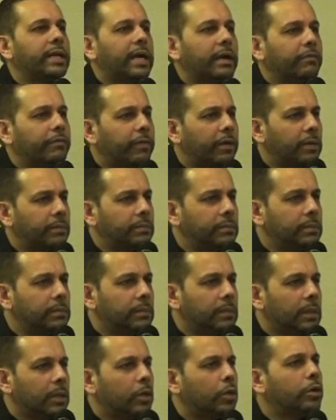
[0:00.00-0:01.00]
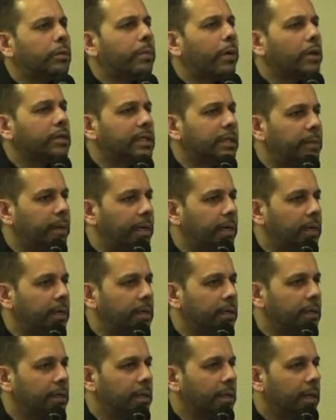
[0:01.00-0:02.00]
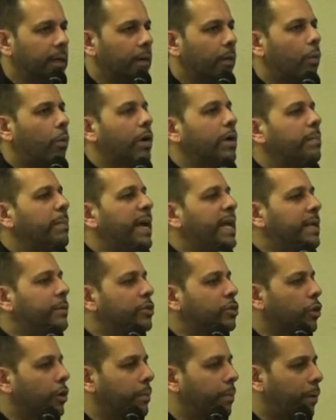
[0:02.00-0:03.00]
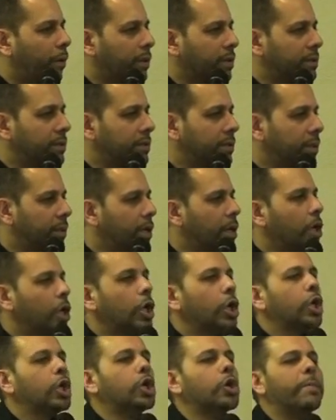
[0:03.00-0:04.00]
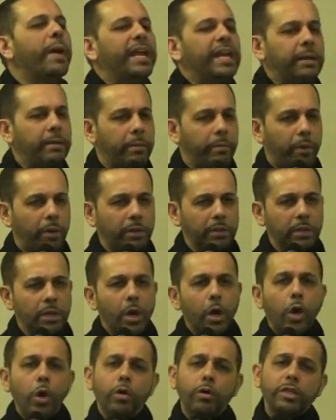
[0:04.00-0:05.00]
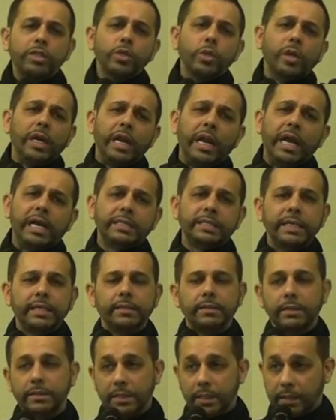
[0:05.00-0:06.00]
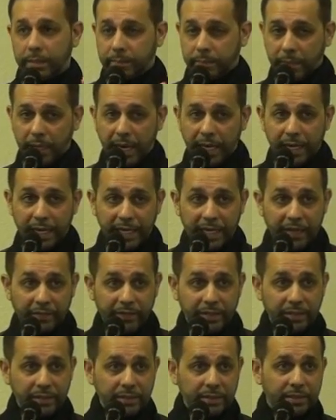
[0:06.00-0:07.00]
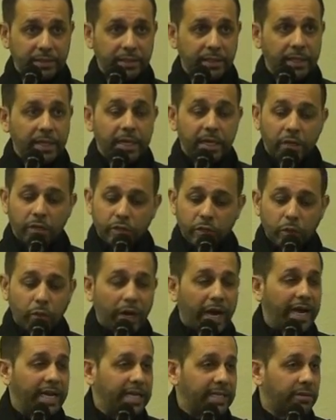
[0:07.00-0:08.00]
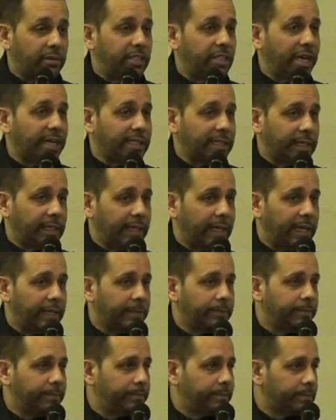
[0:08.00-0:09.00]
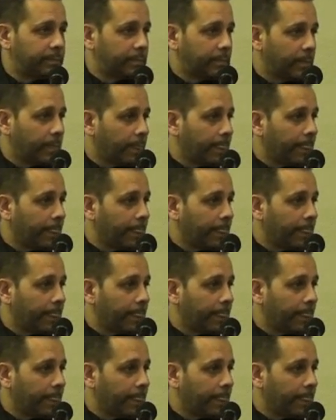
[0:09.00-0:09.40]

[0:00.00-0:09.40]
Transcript: Where did he come from? Who brought him here? What made him so important? Who made him important? Oh, Rasulullah said. I said, I'd like evidence. Because Quran is rejecting that.